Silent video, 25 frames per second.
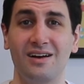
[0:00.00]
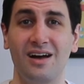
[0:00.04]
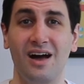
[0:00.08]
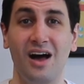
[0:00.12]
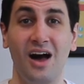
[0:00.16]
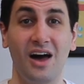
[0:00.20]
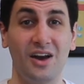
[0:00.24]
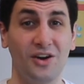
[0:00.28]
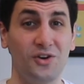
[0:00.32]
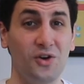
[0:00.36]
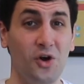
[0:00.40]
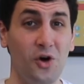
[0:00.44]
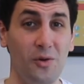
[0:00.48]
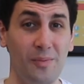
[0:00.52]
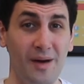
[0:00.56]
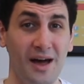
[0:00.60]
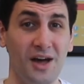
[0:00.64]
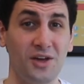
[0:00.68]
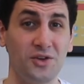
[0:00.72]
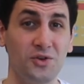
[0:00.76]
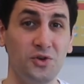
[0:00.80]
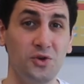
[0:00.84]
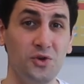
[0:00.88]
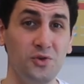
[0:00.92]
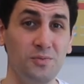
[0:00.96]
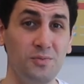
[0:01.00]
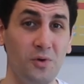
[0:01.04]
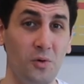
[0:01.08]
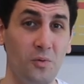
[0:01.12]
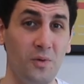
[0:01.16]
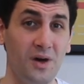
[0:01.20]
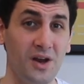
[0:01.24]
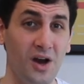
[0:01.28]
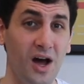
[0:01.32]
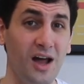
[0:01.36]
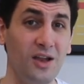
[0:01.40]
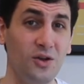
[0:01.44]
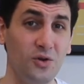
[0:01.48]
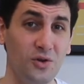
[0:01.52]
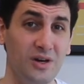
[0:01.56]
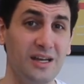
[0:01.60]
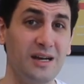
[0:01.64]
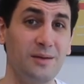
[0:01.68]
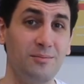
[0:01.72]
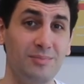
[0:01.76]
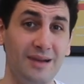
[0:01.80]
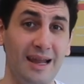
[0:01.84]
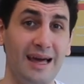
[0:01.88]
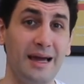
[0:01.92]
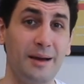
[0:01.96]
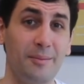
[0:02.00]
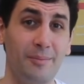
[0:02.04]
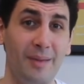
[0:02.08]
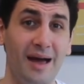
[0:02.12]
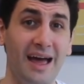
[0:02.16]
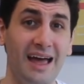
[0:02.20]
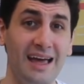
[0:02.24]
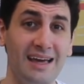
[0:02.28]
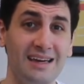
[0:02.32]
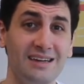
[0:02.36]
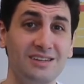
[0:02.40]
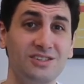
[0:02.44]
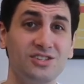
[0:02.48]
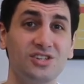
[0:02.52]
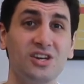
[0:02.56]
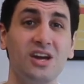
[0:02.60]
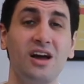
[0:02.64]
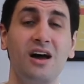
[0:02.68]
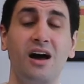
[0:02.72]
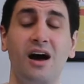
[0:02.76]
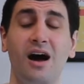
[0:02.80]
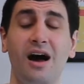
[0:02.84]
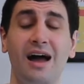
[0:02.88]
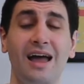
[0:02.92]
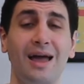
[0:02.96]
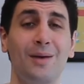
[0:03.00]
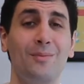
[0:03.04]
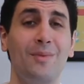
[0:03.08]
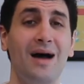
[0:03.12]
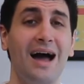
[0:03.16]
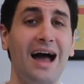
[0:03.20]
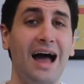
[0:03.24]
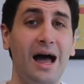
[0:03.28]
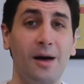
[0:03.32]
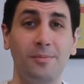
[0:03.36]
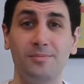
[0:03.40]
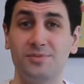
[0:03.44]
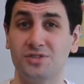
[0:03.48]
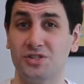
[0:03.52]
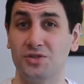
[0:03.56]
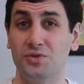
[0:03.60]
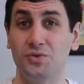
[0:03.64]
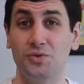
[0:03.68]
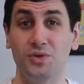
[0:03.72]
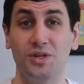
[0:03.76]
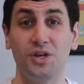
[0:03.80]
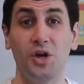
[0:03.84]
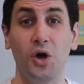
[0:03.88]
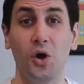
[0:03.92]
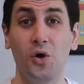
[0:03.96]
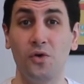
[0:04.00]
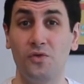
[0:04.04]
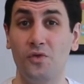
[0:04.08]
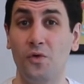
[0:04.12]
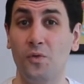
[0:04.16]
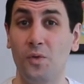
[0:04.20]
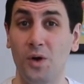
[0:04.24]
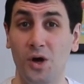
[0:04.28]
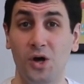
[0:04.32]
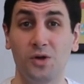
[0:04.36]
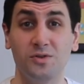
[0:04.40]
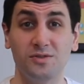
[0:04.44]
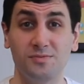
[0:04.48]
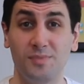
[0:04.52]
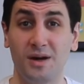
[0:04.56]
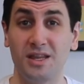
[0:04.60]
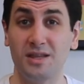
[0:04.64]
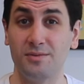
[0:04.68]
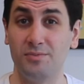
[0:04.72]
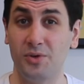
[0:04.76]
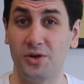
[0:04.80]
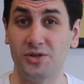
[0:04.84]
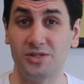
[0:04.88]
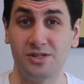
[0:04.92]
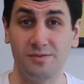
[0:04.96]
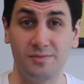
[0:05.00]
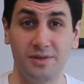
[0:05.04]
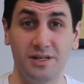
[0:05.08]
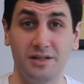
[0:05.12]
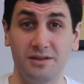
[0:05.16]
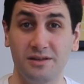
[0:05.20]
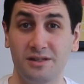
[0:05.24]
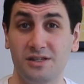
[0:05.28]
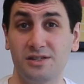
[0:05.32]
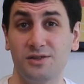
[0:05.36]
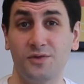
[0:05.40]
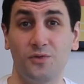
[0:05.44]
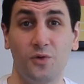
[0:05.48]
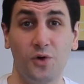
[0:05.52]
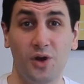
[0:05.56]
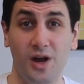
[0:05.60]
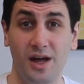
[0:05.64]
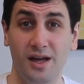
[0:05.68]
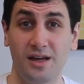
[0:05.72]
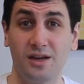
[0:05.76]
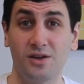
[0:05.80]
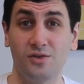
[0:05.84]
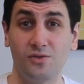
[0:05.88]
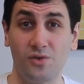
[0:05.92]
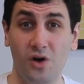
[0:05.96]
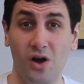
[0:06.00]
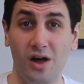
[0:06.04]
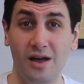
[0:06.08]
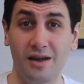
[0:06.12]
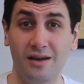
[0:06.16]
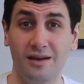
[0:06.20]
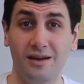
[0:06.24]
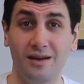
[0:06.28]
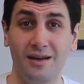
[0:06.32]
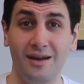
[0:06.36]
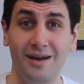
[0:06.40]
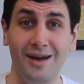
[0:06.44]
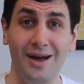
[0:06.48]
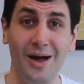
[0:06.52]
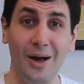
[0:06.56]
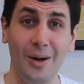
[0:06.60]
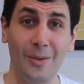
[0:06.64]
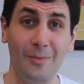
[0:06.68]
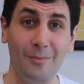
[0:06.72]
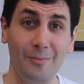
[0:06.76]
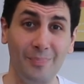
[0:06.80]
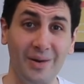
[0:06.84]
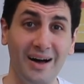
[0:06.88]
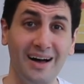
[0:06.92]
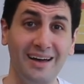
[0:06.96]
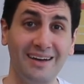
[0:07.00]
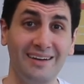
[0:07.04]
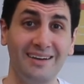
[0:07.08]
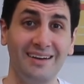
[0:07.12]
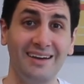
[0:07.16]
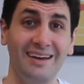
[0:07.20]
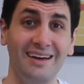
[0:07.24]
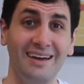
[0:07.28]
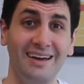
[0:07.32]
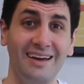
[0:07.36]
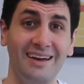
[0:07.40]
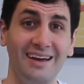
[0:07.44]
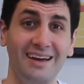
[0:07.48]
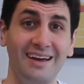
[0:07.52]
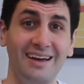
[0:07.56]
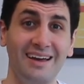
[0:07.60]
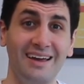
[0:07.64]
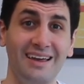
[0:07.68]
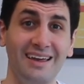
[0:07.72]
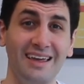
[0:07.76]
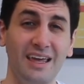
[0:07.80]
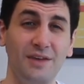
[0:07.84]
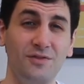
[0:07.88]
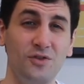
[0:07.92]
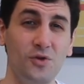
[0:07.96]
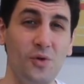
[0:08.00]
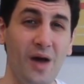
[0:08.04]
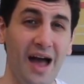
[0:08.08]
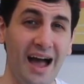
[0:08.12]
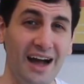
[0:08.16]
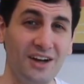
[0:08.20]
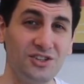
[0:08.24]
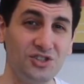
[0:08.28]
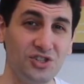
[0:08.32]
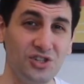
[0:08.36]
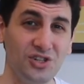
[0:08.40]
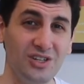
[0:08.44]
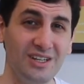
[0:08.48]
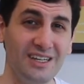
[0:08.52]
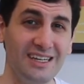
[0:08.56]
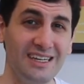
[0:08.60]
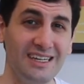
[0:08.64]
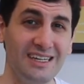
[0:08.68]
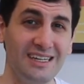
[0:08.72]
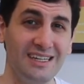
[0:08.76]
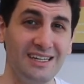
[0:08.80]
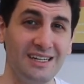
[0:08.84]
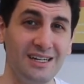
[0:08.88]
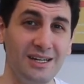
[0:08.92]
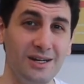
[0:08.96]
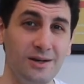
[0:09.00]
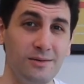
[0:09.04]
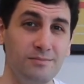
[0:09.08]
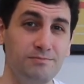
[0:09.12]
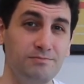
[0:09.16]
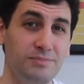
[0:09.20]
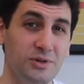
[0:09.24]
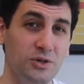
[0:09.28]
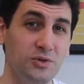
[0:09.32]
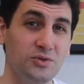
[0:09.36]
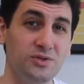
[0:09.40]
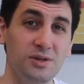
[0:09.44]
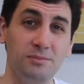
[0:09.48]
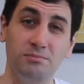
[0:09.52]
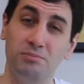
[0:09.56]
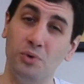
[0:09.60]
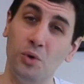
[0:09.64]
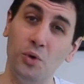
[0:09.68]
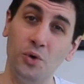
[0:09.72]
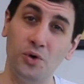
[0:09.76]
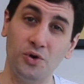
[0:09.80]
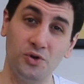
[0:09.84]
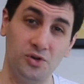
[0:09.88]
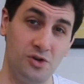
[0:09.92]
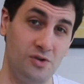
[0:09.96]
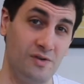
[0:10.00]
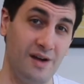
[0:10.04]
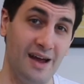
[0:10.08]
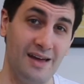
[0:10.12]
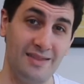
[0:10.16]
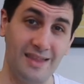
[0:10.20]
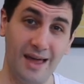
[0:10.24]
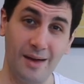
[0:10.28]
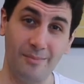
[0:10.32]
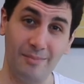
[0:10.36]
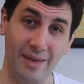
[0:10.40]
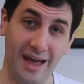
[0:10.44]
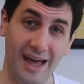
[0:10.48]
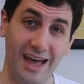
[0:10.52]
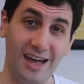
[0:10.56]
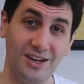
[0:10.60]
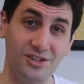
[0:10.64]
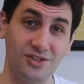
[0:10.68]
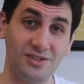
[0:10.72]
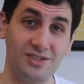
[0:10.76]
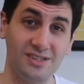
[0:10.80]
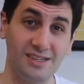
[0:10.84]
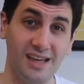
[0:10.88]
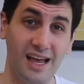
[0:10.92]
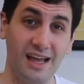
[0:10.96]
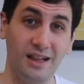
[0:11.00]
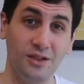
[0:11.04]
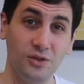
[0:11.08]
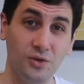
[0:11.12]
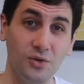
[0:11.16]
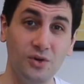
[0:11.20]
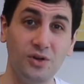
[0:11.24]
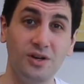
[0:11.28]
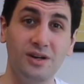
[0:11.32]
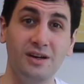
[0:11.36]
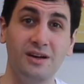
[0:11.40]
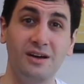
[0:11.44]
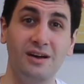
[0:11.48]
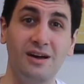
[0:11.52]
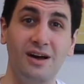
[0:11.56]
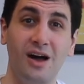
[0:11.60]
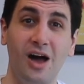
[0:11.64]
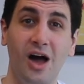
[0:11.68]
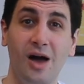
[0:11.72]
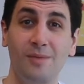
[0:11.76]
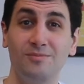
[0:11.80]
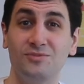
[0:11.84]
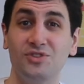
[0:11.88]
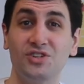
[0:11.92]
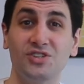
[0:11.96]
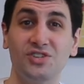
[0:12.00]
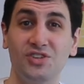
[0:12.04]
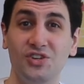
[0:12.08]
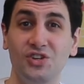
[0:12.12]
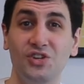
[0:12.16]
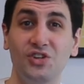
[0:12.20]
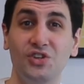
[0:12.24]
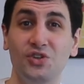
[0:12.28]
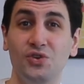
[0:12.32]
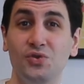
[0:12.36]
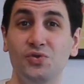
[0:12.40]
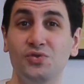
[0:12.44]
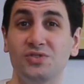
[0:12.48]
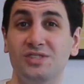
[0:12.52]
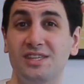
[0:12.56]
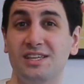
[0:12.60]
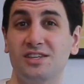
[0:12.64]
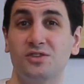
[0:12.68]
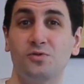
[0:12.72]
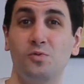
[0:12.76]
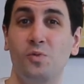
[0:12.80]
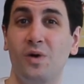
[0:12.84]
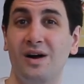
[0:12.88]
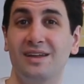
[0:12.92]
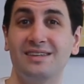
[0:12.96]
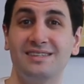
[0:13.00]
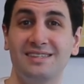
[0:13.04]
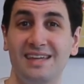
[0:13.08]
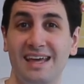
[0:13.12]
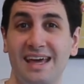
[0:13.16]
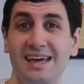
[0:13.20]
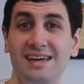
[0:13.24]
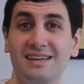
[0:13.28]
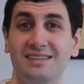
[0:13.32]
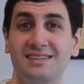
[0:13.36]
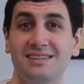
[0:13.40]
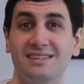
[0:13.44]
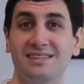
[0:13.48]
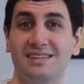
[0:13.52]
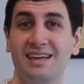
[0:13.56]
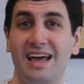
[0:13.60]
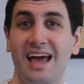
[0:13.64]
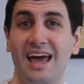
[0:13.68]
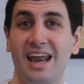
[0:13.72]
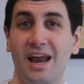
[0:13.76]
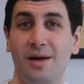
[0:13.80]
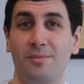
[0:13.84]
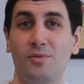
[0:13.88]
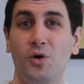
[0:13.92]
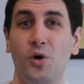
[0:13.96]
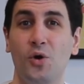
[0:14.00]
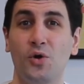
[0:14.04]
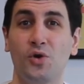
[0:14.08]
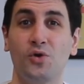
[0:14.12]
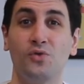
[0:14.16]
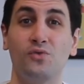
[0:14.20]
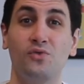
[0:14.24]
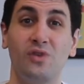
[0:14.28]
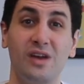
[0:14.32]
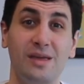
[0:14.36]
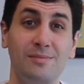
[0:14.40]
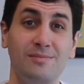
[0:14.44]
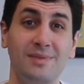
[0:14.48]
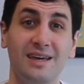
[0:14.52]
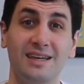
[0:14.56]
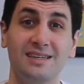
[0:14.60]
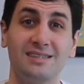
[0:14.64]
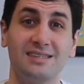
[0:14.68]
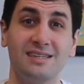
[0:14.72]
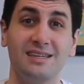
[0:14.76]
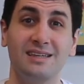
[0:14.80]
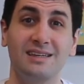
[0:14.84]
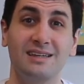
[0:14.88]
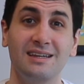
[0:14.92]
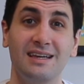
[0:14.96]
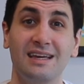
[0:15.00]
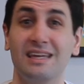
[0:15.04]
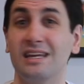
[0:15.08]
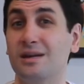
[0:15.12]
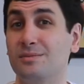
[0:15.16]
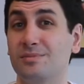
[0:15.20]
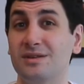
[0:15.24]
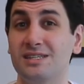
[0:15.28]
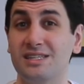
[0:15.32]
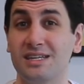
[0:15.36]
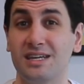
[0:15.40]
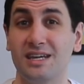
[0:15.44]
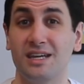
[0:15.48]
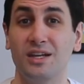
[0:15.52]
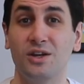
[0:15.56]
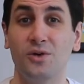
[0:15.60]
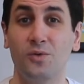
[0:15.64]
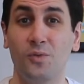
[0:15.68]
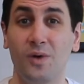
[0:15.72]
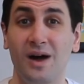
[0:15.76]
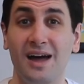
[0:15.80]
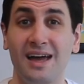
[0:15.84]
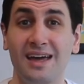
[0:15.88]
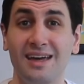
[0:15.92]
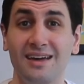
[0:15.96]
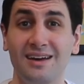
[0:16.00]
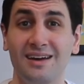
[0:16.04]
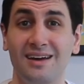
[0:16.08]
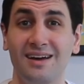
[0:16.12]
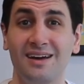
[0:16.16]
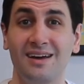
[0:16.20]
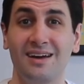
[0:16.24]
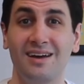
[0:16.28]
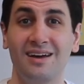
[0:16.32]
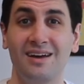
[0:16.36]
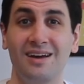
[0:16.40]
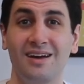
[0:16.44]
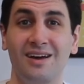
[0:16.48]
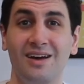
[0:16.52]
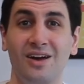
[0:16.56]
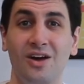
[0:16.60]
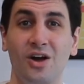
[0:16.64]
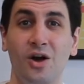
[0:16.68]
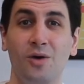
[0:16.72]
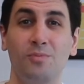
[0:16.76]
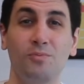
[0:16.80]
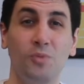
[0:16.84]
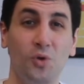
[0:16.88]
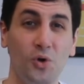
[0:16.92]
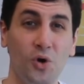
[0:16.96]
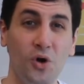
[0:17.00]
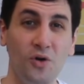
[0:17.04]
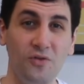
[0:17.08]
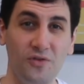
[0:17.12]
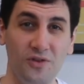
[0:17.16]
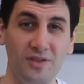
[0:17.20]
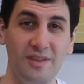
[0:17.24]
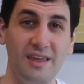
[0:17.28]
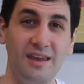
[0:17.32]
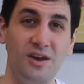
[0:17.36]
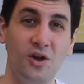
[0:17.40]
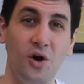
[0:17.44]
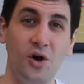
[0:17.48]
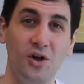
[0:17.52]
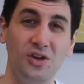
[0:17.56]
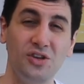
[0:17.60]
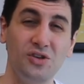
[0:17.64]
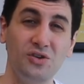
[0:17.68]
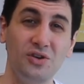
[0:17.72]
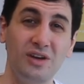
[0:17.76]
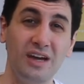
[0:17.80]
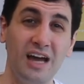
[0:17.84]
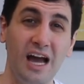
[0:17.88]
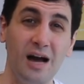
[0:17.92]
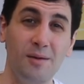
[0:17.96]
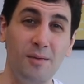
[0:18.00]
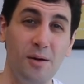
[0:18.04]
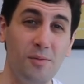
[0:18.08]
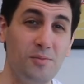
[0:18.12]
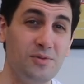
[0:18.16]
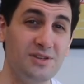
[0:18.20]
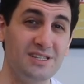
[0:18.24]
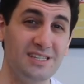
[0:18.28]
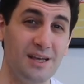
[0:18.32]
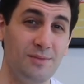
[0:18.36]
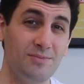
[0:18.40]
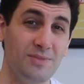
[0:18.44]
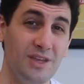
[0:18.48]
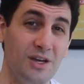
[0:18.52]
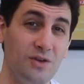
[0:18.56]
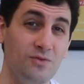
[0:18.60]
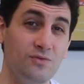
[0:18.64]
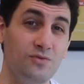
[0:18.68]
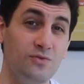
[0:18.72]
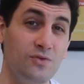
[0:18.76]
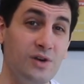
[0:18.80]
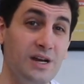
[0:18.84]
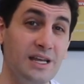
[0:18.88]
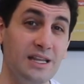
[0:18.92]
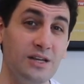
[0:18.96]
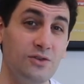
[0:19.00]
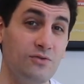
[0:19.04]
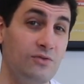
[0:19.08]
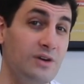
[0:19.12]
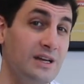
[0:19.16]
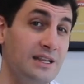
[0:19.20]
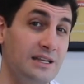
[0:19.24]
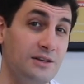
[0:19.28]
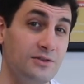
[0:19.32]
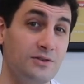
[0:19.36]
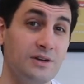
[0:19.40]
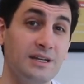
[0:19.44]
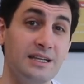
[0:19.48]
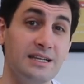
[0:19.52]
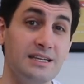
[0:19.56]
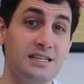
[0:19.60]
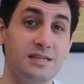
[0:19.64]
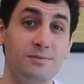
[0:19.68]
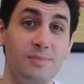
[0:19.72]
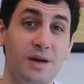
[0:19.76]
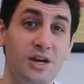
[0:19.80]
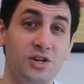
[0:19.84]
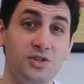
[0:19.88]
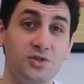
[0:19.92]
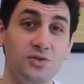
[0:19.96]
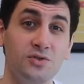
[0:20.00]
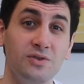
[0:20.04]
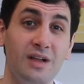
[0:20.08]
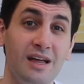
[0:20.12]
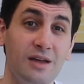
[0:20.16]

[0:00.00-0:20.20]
I don't know about you, but when I look at a blank page, I am absolutely overwhelmed by the possibilities of what I can write. But if you actually build a border around that page and say, look, I'm just going to use this one text and I'm going to remix it in a particular way, more often than not, you can come up with something really, really, really special.